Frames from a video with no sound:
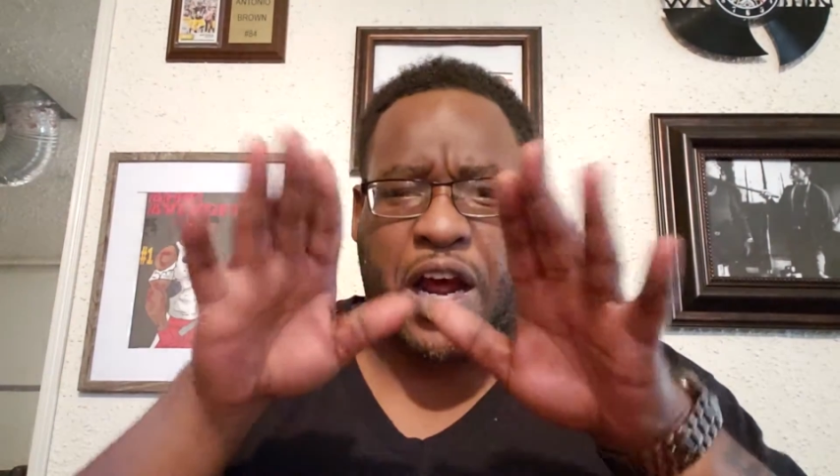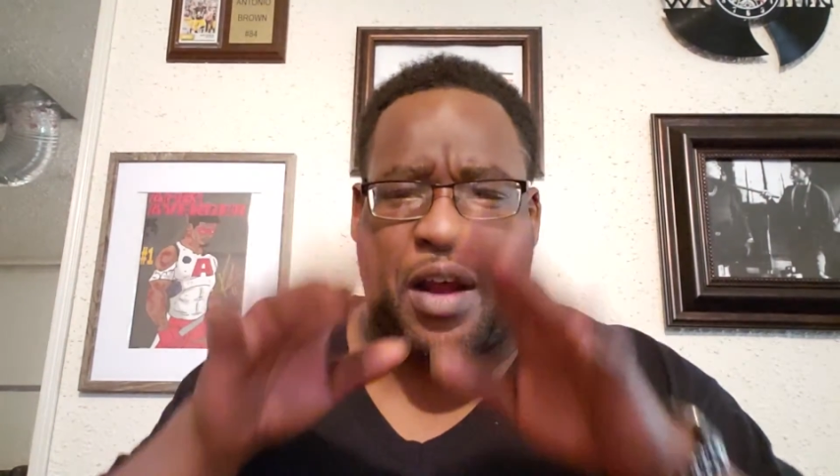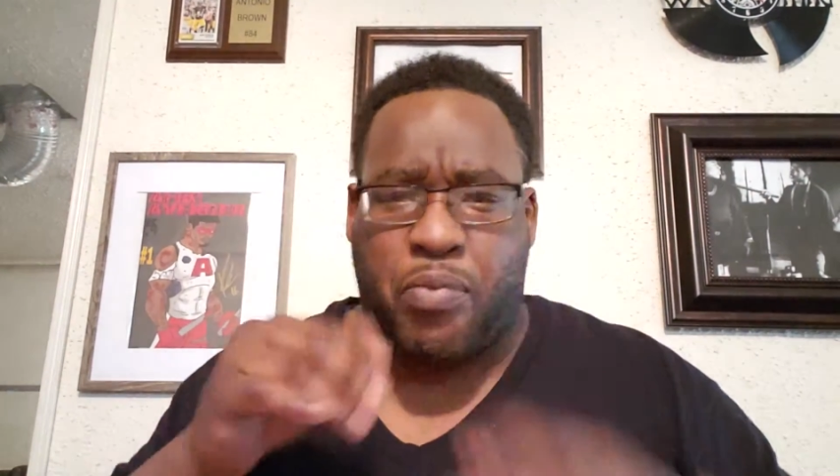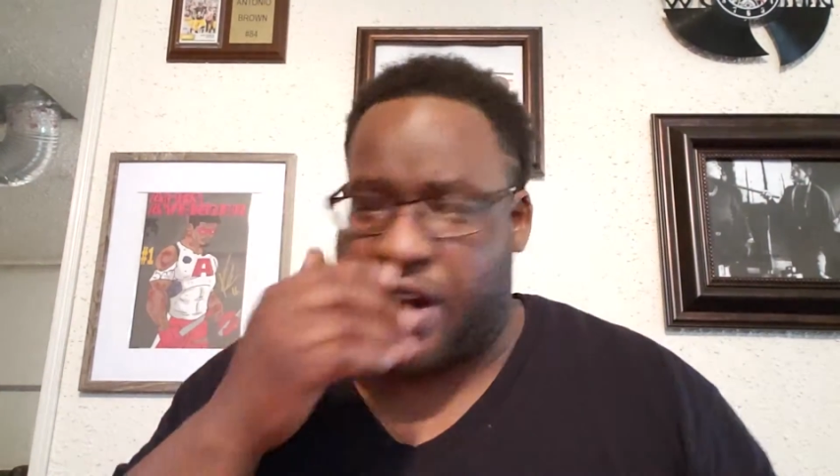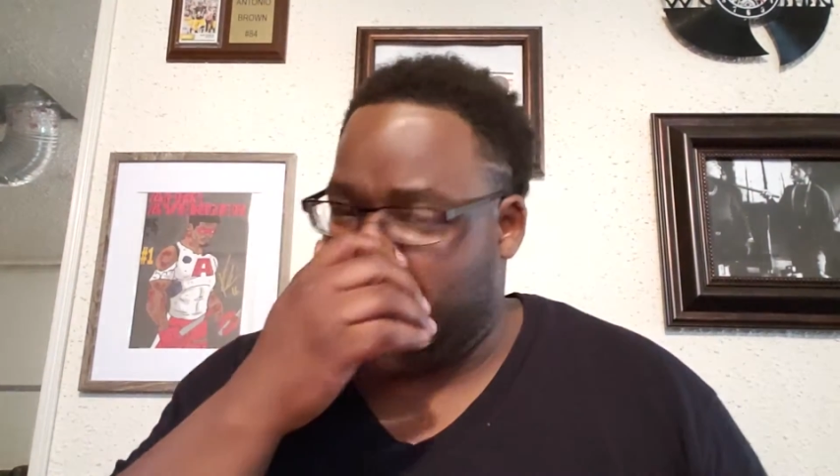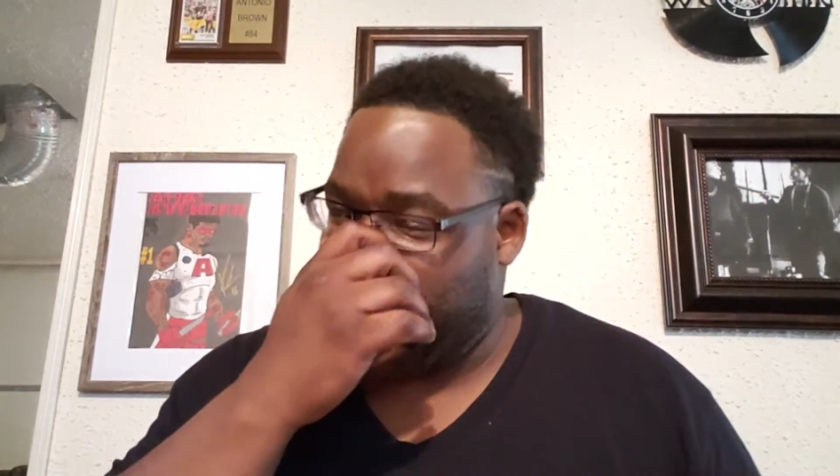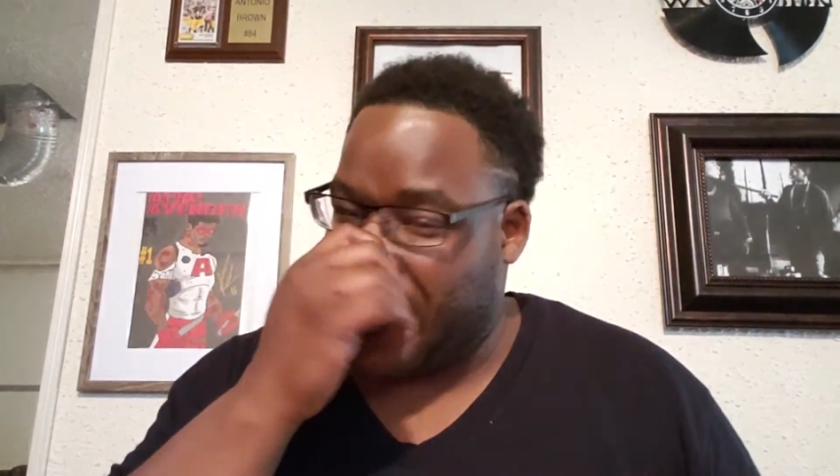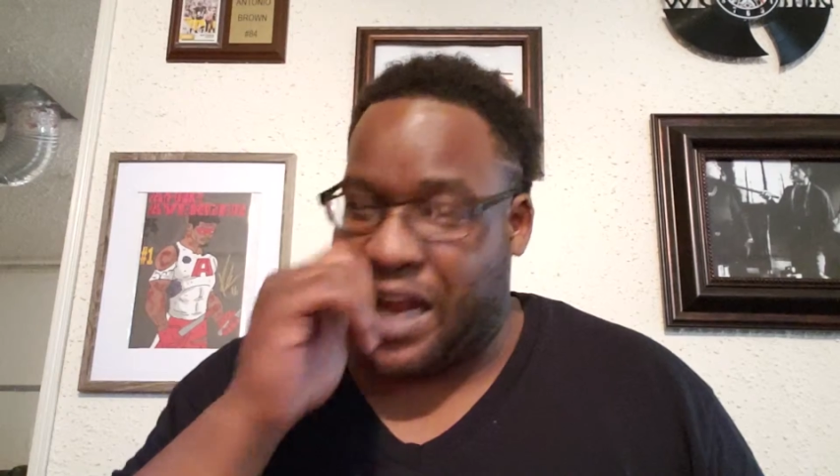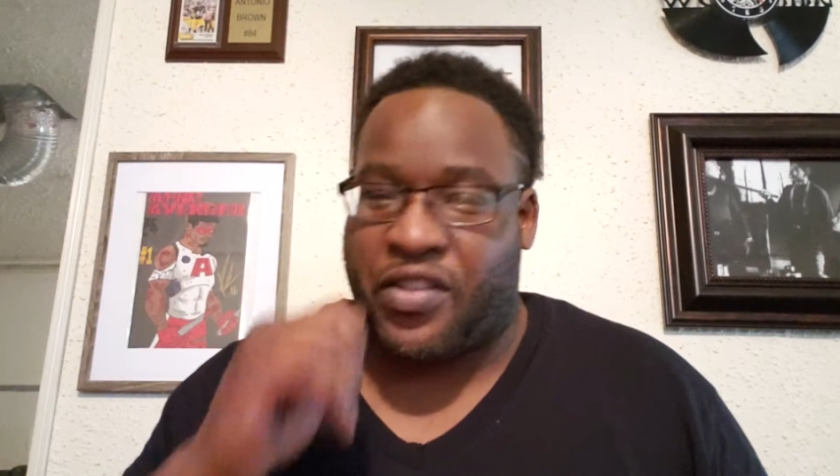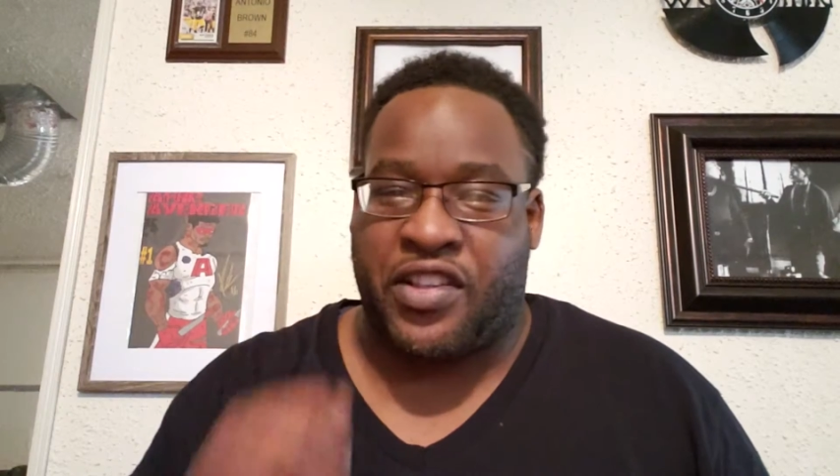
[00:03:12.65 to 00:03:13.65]
I'll break that
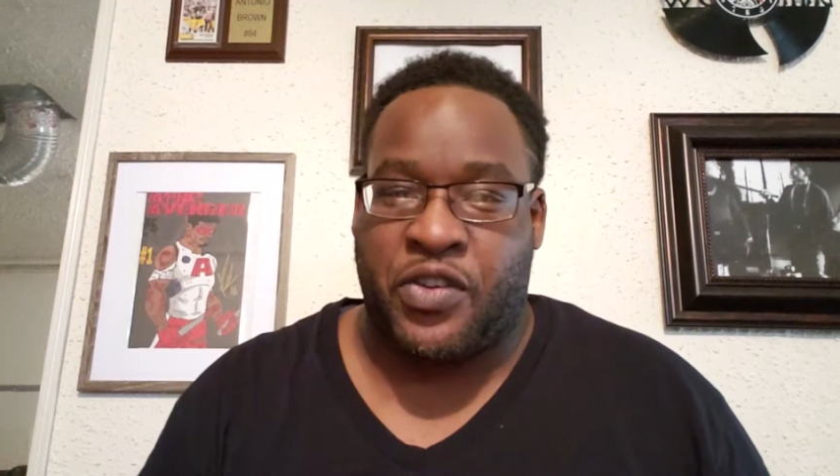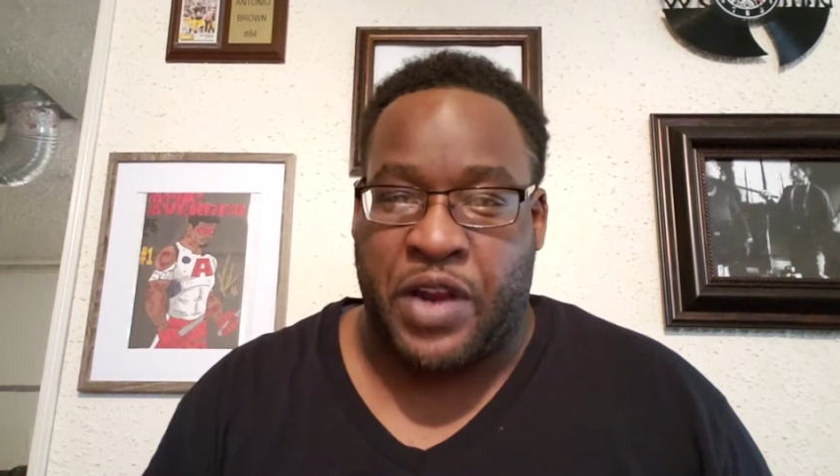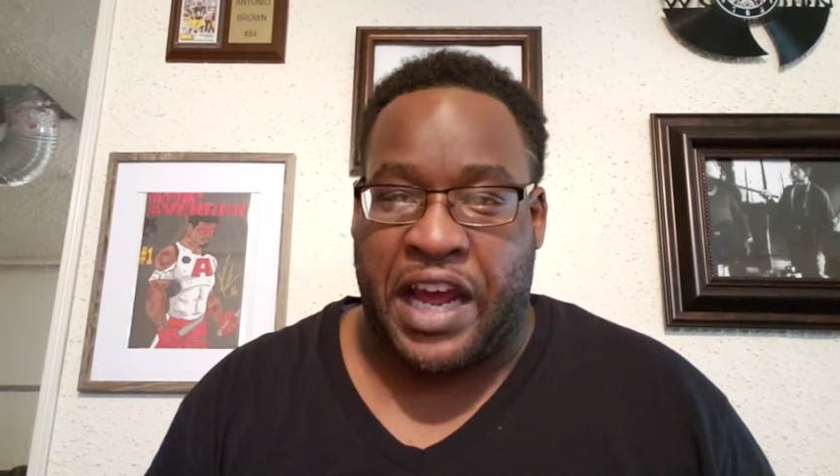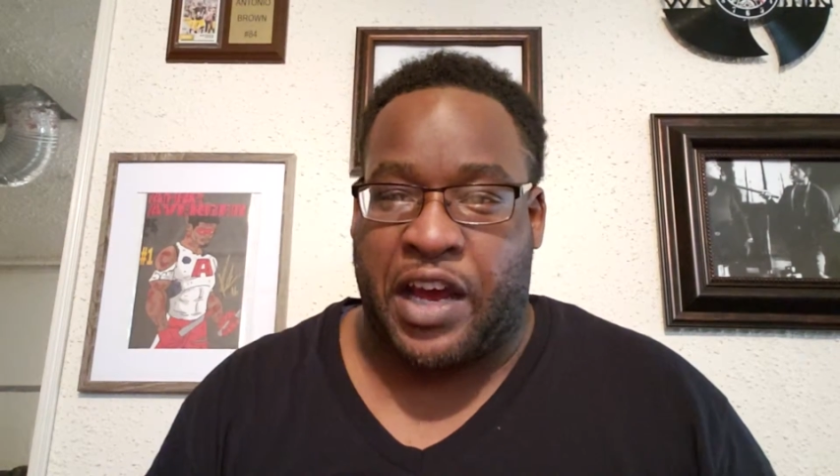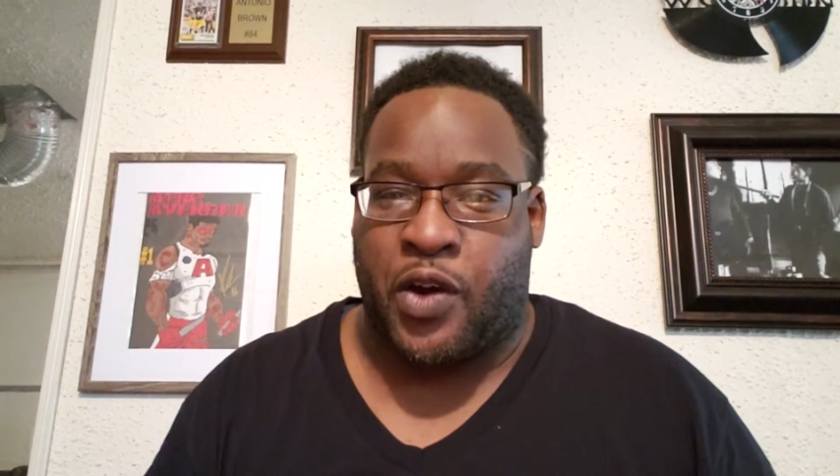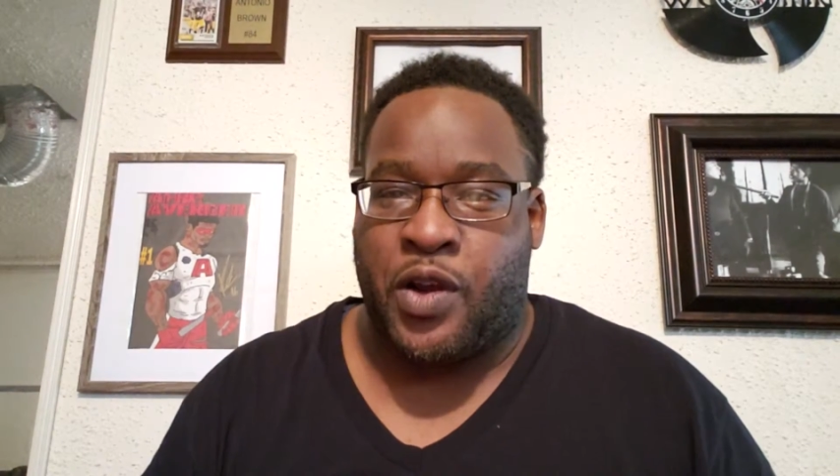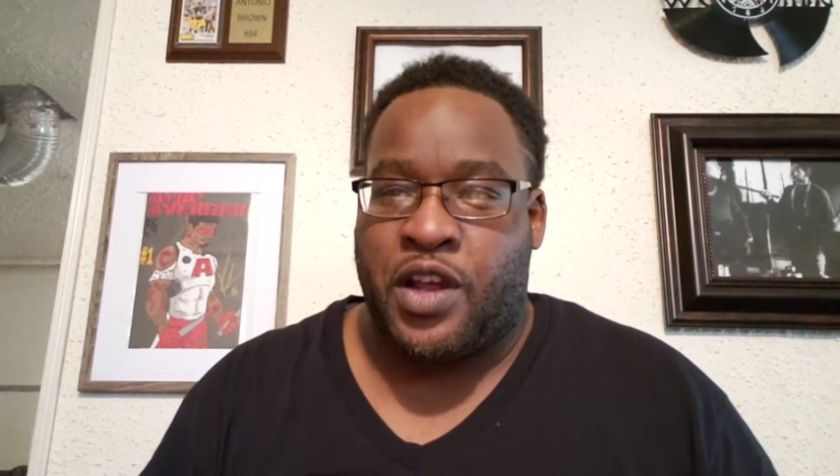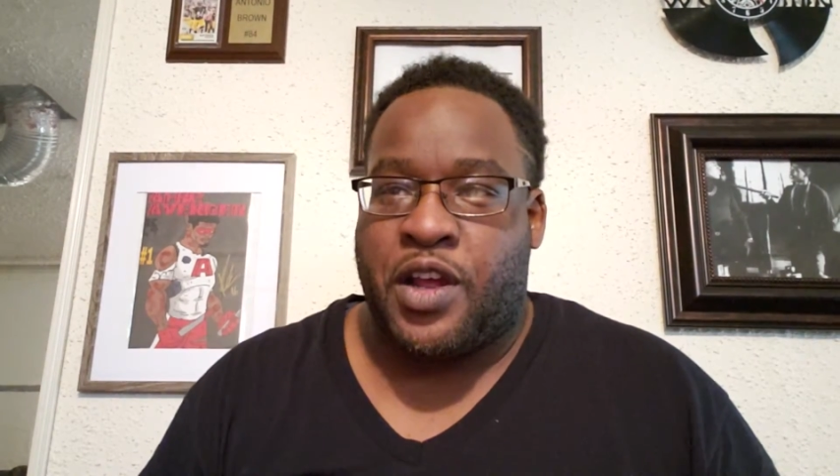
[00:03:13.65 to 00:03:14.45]
down to you now,